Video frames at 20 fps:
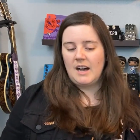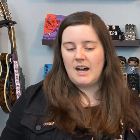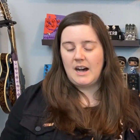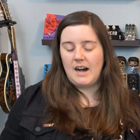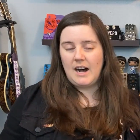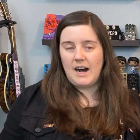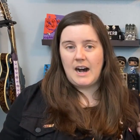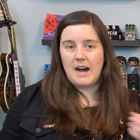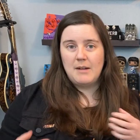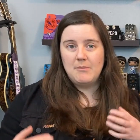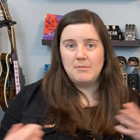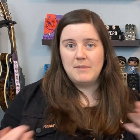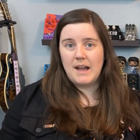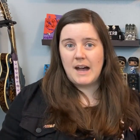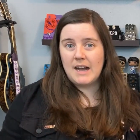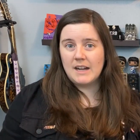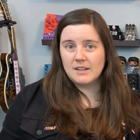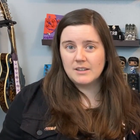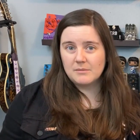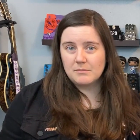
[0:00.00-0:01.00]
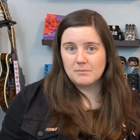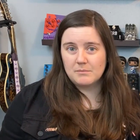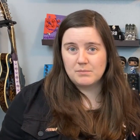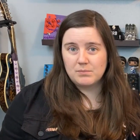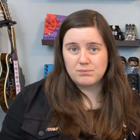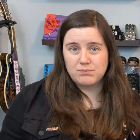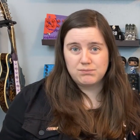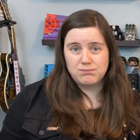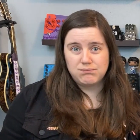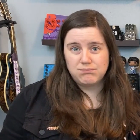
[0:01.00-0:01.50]
I'm not
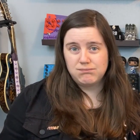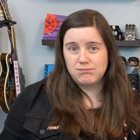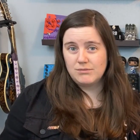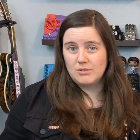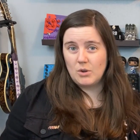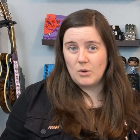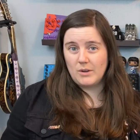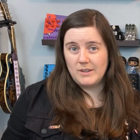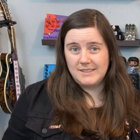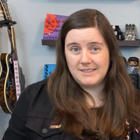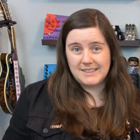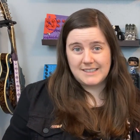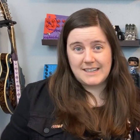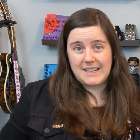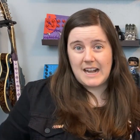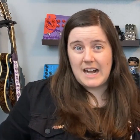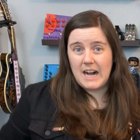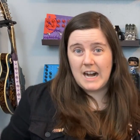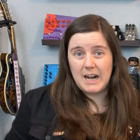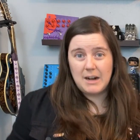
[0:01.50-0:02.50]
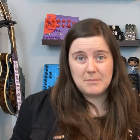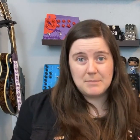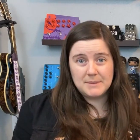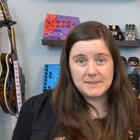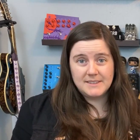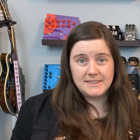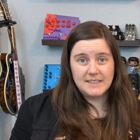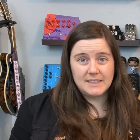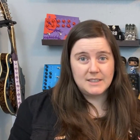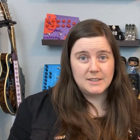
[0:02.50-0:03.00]
going to
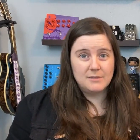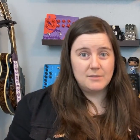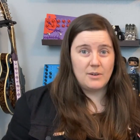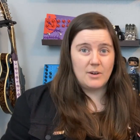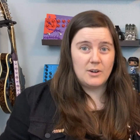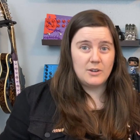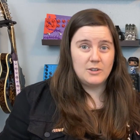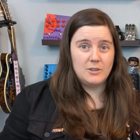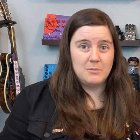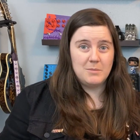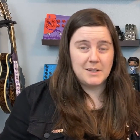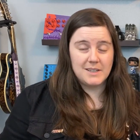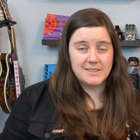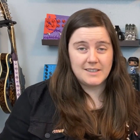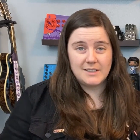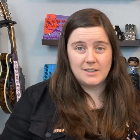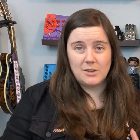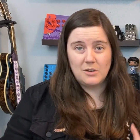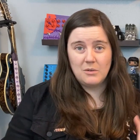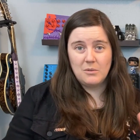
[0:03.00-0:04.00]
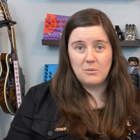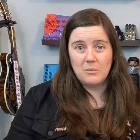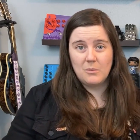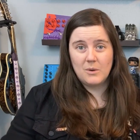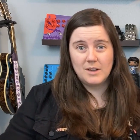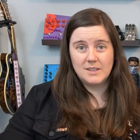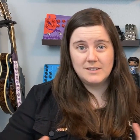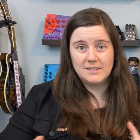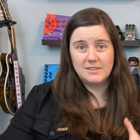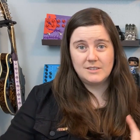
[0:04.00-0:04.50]
compensate the volume because I don't
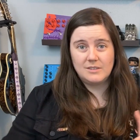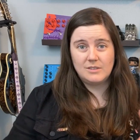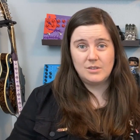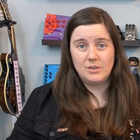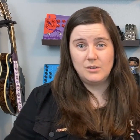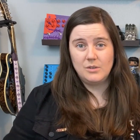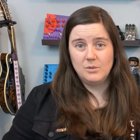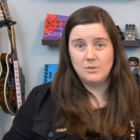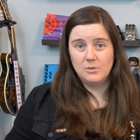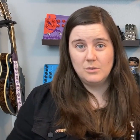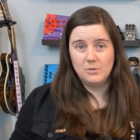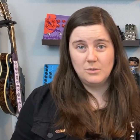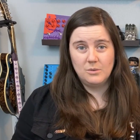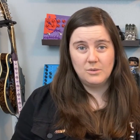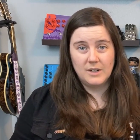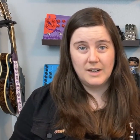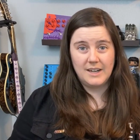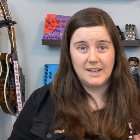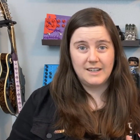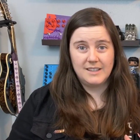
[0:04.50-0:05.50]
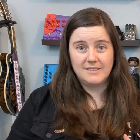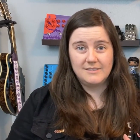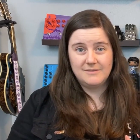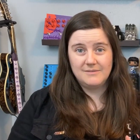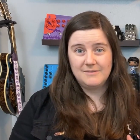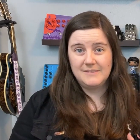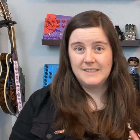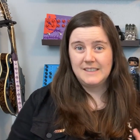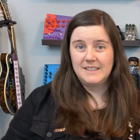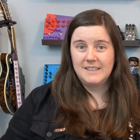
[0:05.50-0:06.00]
want to
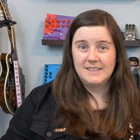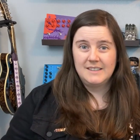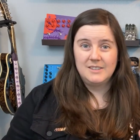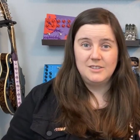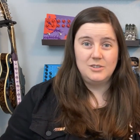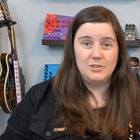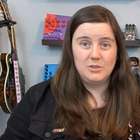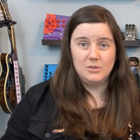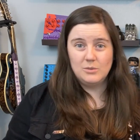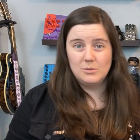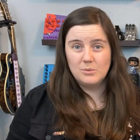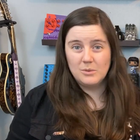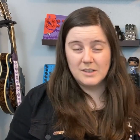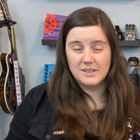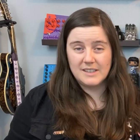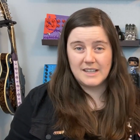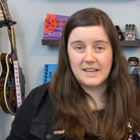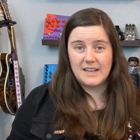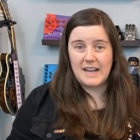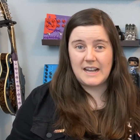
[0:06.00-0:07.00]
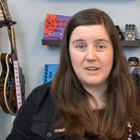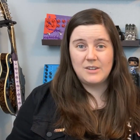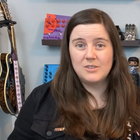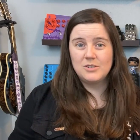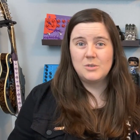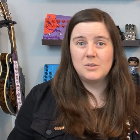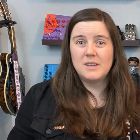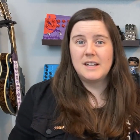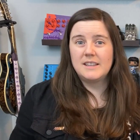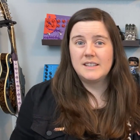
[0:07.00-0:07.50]
do a lot. I don't do
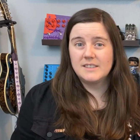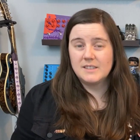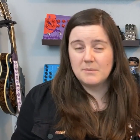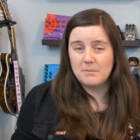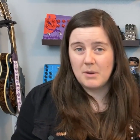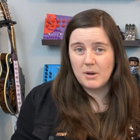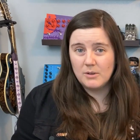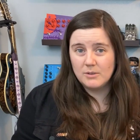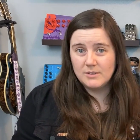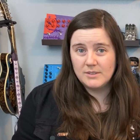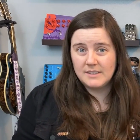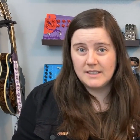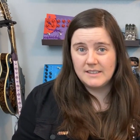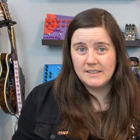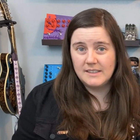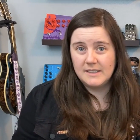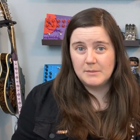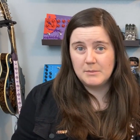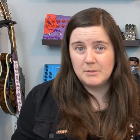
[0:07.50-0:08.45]
a lot of things in post in the demos